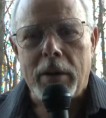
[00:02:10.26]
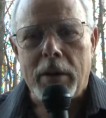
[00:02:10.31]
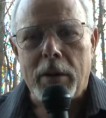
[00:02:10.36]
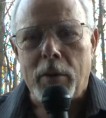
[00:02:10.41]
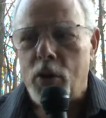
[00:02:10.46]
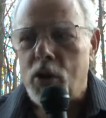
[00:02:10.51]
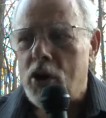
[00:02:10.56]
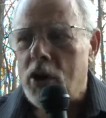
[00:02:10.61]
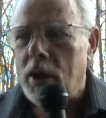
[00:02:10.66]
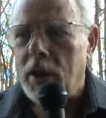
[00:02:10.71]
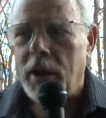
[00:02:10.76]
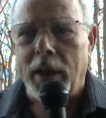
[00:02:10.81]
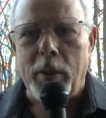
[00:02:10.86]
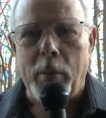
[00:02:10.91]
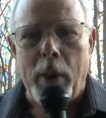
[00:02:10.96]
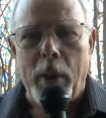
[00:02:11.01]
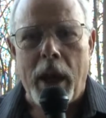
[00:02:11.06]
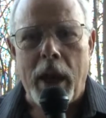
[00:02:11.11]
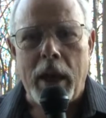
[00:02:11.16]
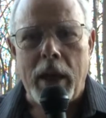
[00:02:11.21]
We shall
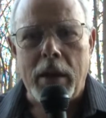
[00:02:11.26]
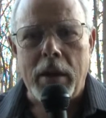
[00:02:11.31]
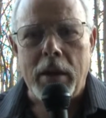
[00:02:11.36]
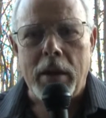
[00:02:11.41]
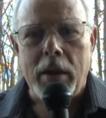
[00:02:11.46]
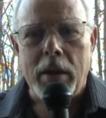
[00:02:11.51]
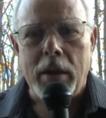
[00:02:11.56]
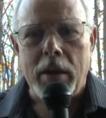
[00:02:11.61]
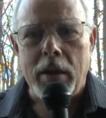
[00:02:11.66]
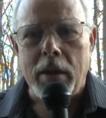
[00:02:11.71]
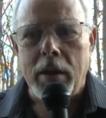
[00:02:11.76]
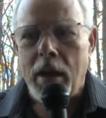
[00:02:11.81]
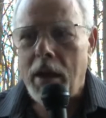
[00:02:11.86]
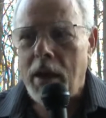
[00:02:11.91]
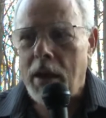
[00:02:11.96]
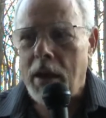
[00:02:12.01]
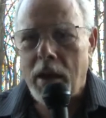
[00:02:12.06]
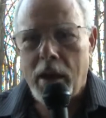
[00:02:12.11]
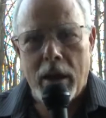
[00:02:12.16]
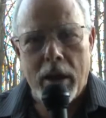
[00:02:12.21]
remain
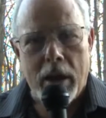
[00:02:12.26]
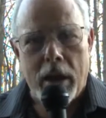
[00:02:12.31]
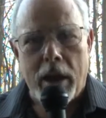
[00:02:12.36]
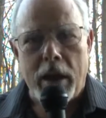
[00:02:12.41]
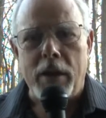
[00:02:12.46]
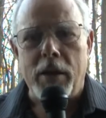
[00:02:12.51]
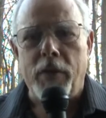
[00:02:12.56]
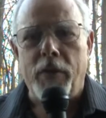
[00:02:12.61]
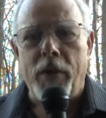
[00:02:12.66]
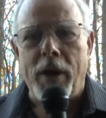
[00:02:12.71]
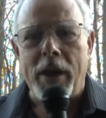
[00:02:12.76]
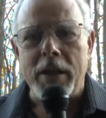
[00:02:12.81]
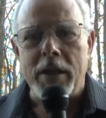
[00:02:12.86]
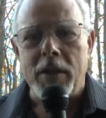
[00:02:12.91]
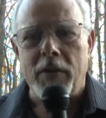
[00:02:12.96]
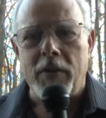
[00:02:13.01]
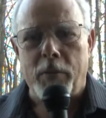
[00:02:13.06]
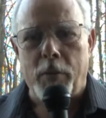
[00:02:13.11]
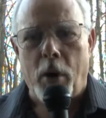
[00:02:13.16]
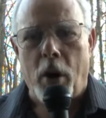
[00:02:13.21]
in
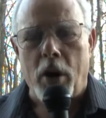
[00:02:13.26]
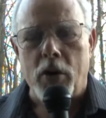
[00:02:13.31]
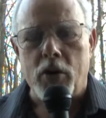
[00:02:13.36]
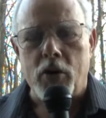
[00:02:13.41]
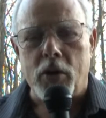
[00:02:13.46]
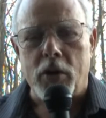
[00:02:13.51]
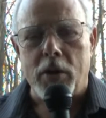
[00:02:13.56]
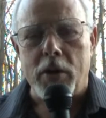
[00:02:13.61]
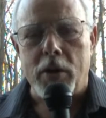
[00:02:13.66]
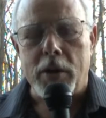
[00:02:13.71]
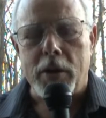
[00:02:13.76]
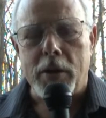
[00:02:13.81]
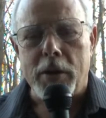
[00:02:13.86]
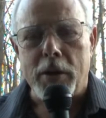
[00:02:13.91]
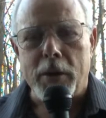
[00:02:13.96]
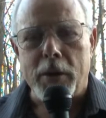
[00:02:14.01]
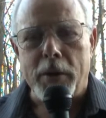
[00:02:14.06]
defensive postures."